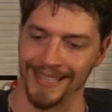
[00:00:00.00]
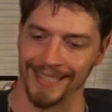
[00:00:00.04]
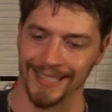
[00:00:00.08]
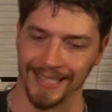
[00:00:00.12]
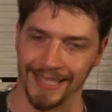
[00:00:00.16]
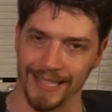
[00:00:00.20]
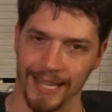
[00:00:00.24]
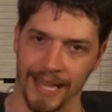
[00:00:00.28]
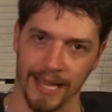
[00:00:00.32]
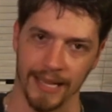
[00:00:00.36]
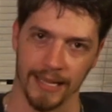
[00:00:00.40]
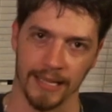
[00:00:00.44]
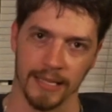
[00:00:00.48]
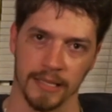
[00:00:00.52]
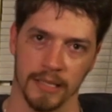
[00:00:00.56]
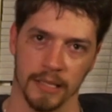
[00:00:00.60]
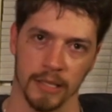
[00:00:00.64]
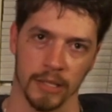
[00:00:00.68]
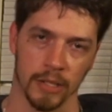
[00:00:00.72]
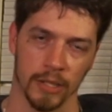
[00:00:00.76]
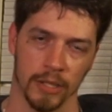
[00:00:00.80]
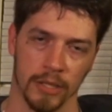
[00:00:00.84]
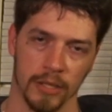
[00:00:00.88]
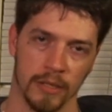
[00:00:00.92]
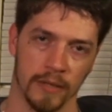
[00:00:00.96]
His attack
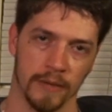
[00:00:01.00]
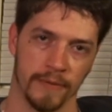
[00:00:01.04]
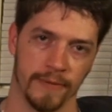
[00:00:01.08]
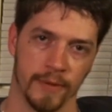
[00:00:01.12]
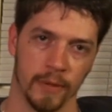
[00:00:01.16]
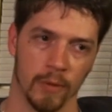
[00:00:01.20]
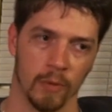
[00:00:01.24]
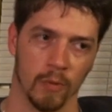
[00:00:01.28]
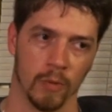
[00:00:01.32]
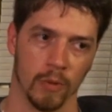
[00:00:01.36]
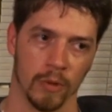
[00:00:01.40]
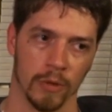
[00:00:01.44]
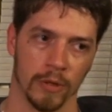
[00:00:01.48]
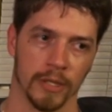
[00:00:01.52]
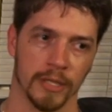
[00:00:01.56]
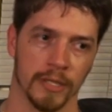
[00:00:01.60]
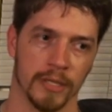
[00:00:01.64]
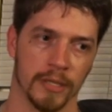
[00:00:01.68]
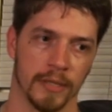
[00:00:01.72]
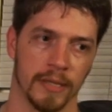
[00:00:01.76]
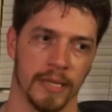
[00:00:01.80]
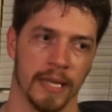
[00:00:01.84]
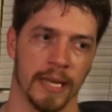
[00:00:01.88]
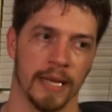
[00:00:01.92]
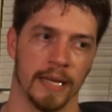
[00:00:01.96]
isn't good enough to
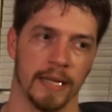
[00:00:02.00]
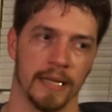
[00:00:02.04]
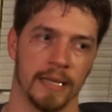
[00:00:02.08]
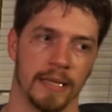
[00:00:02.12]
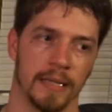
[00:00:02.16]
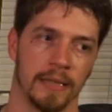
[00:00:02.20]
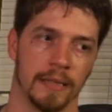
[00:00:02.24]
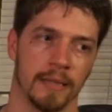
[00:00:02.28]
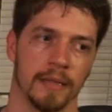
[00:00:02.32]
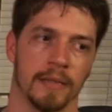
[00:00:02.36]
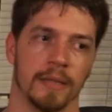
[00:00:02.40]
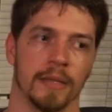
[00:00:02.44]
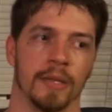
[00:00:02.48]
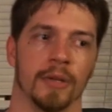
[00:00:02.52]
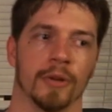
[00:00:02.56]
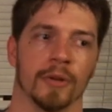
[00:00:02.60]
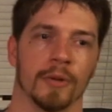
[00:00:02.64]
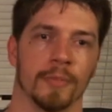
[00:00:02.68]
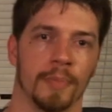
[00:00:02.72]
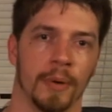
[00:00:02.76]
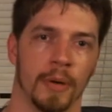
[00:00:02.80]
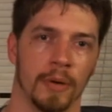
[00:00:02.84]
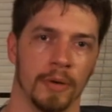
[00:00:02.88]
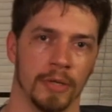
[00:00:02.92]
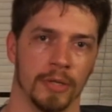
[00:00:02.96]
warrant that
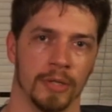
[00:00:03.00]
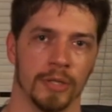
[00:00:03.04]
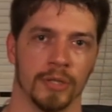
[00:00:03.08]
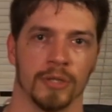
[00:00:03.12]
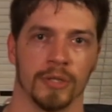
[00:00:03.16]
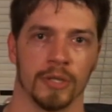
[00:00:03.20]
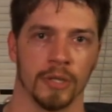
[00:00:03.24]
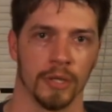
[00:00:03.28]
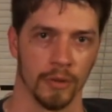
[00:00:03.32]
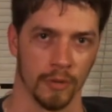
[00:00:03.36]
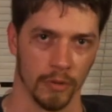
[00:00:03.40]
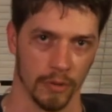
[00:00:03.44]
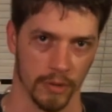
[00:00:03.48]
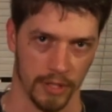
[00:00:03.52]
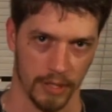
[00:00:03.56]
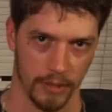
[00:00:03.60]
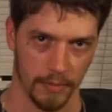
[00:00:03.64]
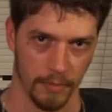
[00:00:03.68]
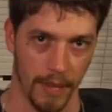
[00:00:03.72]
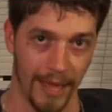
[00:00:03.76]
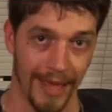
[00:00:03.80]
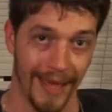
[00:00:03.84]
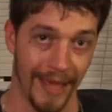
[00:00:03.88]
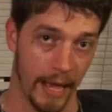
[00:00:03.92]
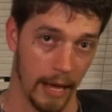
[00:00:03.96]
your opponent just ignores
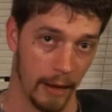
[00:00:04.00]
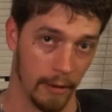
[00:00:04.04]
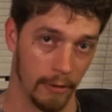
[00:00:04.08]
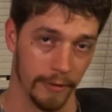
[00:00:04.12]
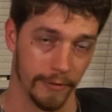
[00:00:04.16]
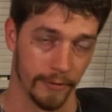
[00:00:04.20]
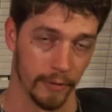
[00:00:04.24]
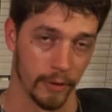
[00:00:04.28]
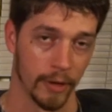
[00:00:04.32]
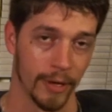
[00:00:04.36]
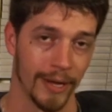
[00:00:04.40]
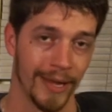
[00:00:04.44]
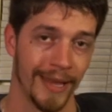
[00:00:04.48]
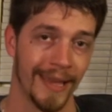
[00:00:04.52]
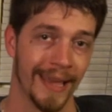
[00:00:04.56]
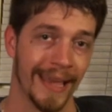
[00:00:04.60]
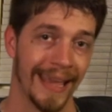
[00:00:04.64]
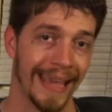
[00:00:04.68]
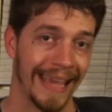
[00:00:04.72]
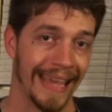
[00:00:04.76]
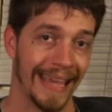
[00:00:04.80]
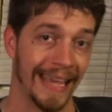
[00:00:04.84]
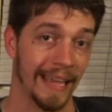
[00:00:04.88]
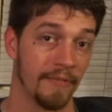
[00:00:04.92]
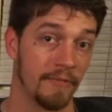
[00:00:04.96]
him. However,
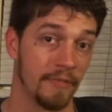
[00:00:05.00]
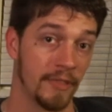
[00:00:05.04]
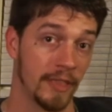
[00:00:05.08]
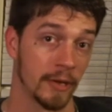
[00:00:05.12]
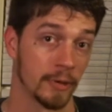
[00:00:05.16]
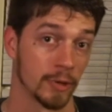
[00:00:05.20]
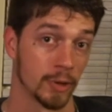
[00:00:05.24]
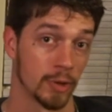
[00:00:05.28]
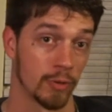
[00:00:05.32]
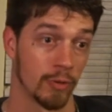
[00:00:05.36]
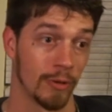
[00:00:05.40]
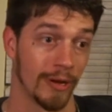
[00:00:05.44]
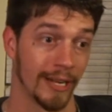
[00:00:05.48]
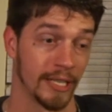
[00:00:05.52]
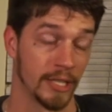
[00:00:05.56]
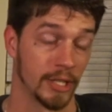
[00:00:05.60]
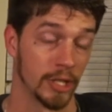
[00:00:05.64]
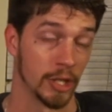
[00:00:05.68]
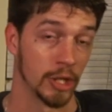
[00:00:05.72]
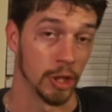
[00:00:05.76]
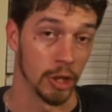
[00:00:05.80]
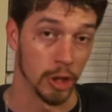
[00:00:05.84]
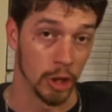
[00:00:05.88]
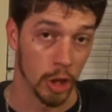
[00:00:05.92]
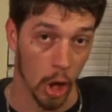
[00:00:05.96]
if they're trying
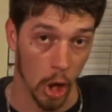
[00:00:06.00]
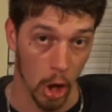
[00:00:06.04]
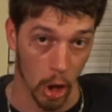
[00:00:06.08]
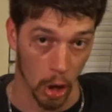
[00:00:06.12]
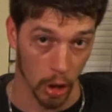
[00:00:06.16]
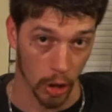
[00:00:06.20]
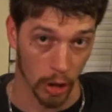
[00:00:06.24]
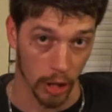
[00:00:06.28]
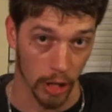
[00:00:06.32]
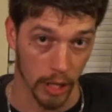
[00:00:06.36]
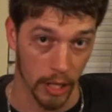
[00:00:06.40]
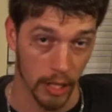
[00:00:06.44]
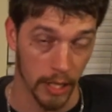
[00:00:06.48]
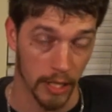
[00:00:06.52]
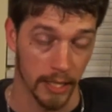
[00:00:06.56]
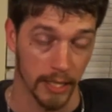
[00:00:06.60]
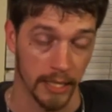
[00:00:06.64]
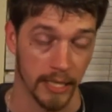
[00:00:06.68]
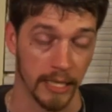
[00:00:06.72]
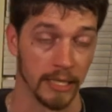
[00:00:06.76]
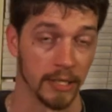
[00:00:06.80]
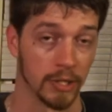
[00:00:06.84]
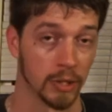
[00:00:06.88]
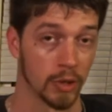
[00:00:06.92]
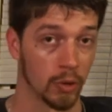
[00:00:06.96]
to guard,
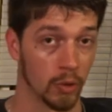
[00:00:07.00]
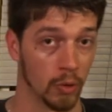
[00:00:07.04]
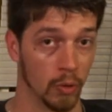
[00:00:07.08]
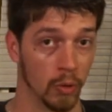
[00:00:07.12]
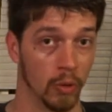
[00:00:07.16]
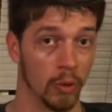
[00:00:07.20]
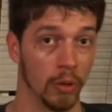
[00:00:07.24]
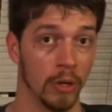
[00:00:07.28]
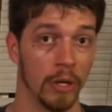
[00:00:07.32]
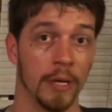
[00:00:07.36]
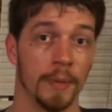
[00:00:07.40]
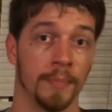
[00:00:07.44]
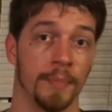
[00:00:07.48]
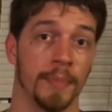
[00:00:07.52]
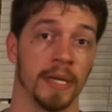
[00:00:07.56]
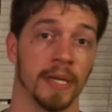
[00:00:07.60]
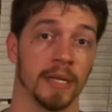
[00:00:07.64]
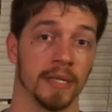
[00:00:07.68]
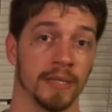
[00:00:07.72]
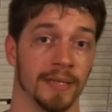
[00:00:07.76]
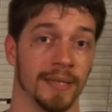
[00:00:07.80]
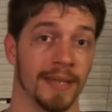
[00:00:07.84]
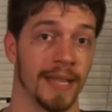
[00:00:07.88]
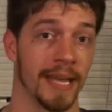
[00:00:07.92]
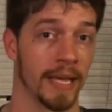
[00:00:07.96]
he's cool
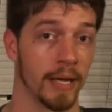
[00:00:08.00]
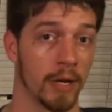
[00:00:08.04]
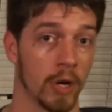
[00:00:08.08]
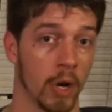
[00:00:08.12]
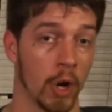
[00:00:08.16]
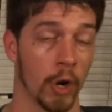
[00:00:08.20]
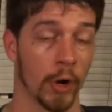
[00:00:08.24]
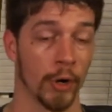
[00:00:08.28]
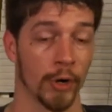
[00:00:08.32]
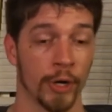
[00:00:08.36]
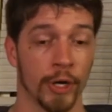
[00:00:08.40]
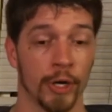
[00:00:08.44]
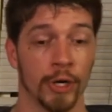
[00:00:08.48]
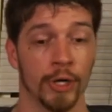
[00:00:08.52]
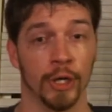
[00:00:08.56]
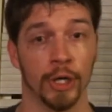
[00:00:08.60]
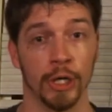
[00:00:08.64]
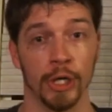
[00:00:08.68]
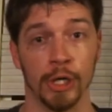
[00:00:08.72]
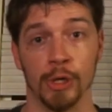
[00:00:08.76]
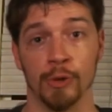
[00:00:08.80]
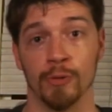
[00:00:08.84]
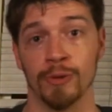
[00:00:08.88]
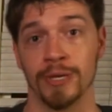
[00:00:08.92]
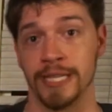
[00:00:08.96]
because they guard,
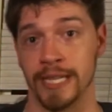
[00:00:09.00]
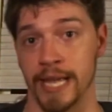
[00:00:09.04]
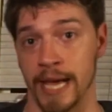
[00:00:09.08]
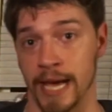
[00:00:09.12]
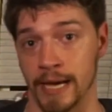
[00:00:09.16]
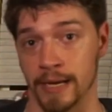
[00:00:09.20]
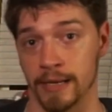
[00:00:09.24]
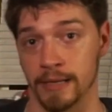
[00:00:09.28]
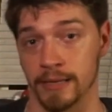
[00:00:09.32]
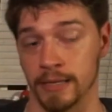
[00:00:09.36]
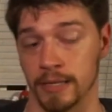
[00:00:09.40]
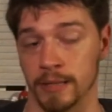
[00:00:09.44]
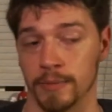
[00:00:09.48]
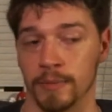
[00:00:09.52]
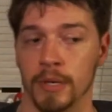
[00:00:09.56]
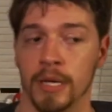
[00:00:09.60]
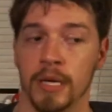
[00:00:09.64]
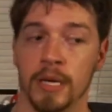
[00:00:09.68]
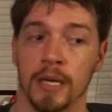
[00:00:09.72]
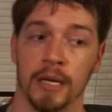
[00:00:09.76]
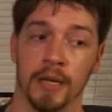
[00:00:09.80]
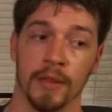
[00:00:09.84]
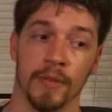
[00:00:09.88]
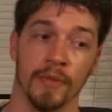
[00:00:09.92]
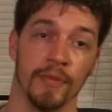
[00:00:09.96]
you attack them,
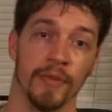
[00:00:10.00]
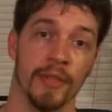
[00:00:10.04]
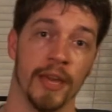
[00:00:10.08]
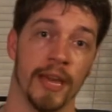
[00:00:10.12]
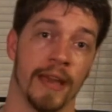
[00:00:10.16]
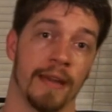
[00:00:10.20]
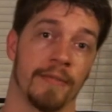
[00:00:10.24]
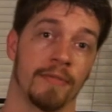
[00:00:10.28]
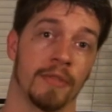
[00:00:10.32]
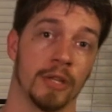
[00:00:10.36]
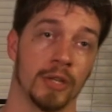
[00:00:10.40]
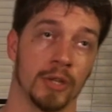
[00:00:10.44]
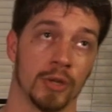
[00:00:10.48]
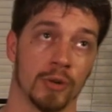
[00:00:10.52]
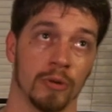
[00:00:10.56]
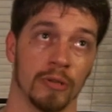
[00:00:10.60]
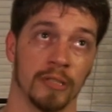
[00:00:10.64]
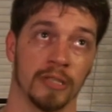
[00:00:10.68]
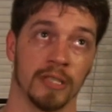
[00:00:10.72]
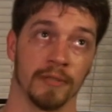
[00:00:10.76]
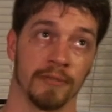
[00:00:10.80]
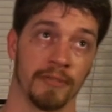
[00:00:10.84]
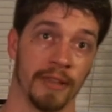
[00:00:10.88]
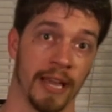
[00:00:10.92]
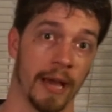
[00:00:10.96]
they have the
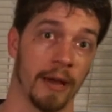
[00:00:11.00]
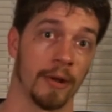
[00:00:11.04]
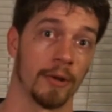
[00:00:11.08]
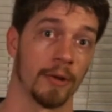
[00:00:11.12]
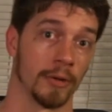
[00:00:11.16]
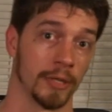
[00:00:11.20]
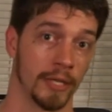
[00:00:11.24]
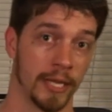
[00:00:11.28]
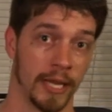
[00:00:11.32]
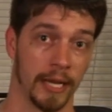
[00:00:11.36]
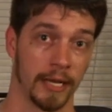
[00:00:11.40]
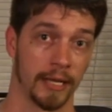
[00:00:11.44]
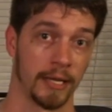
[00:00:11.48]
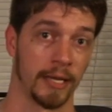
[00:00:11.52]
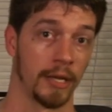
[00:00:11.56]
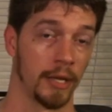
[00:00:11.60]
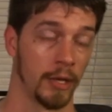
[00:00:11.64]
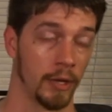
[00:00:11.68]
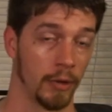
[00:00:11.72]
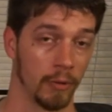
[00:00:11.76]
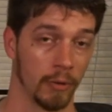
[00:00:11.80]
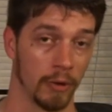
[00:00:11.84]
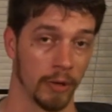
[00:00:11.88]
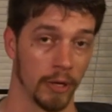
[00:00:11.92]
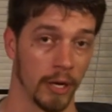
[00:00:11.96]
choice of
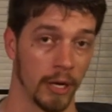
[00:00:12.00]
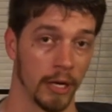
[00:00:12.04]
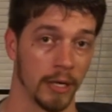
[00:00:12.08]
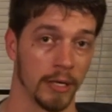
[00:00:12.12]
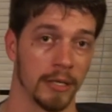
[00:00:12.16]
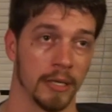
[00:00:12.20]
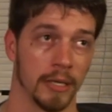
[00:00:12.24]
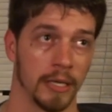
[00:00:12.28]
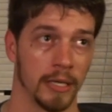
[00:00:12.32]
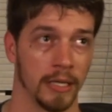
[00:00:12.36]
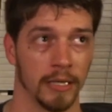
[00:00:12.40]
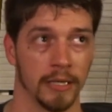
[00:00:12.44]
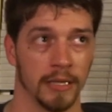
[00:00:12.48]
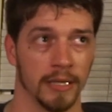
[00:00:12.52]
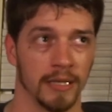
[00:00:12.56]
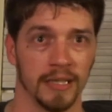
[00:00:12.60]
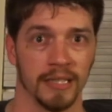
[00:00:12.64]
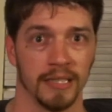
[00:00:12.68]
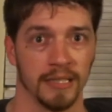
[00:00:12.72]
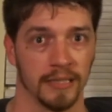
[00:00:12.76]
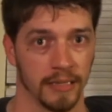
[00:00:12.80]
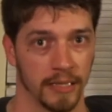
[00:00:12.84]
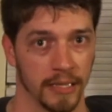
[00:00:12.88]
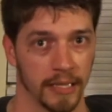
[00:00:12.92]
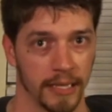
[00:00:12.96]
counterattacking you or not, and at
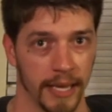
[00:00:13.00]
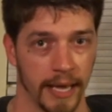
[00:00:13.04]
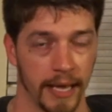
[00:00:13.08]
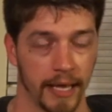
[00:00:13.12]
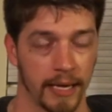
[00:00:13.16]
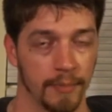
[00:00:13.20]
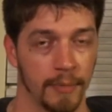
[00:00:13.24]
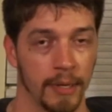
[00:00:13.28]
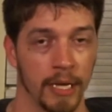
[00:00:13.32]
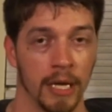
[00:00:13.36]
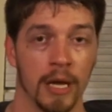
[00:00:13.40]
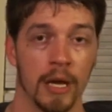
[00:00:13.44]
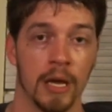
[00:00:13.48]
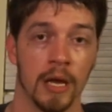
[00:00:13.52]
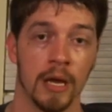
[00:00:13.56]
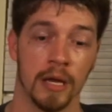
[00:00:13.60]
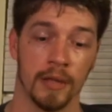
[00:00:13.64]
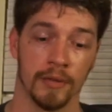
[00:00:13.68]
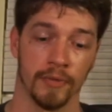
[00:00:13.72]
least in Academy.